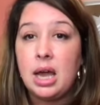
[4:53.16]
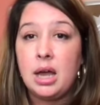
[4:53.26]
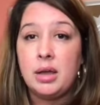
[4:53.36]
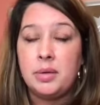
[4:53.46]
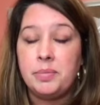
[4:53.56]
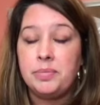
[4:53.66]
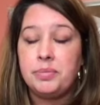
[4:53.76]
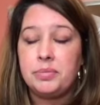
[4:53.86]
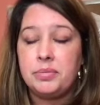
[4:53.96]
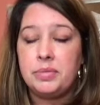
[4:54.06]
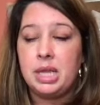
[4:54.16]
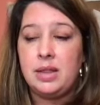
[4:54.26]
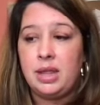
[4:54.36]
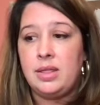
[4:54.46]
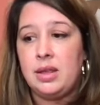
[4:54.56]
um,
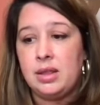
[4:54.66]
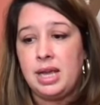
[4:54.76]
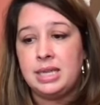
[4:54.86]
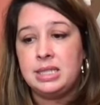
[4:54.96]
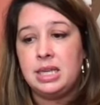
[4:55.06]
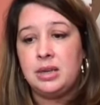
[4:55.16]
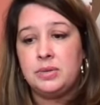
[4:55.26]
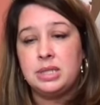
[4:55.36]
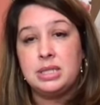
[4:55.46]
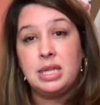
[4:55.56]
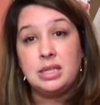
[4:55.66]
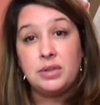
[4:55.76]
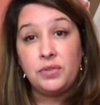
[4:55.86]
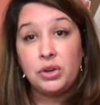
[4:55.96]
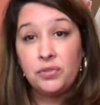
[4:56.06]
and then the last thing I was going to say is
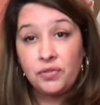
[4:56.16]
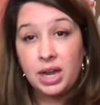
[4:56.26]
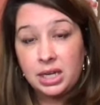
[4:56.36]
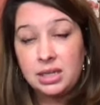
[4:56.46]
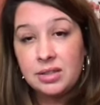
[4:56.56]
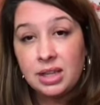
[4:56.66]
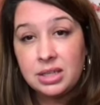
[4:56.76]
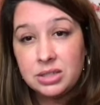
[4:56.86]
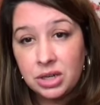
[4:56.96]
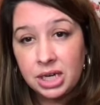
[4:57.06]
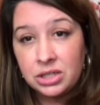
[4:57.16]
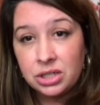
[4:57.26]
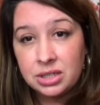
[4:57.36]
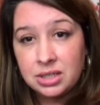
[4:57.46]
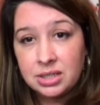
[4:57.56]
if you're finding things your
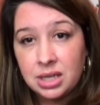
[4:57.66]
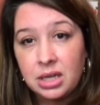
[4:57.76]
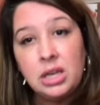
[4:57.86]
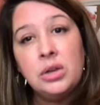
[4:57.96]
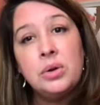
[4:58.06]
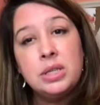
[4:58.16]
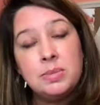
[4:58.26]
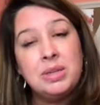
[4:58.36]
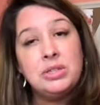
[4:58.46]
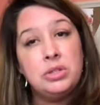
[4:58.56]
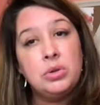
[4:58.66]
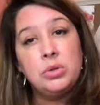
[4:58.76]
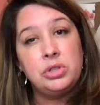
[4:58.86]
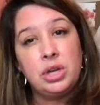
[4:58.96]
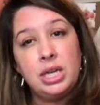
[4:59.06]
agent isn't sending you, it's because you
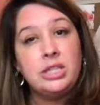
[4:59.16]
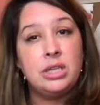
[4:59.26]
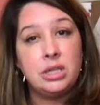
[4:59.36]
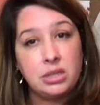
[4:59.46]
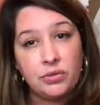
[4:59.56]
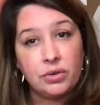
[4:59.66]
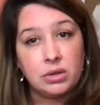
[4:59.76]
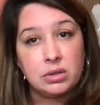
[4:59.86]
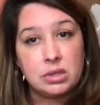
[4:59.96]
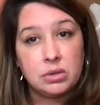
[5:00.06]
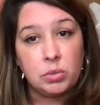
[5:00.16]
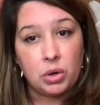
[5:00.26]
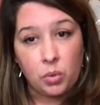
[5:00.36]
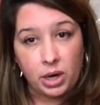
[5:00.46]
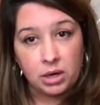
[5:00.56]
told your agent a different
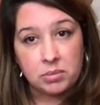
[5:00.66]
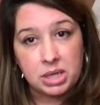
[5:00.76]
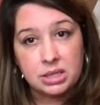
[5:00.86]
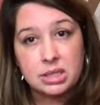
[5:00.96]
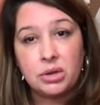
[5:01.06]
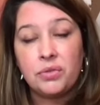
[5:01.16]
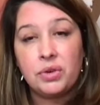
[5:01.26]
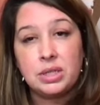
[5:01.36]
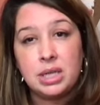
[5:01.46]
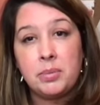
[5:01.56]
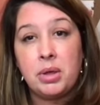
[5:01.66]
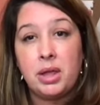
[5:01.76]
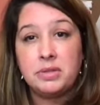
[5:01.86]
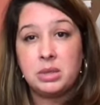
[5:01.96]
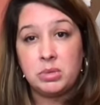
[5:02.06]
requirement. So, for example, I'll
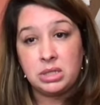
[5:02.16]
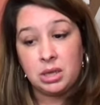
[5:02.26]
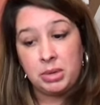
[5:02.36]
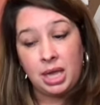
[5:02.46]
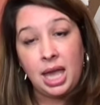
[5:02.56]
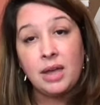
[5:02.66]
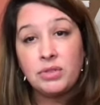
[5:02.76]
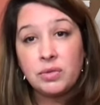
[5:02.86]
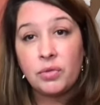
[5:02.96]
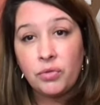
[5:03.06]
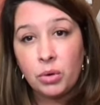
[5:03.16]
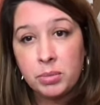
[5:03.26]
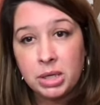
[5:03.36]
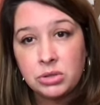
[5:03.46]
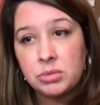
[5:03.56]
have someone tell me I have to have a four
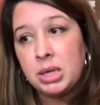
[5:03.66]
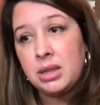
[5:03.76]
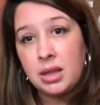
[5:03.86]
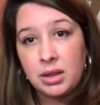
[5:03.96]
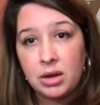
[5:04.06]
bedroom, and then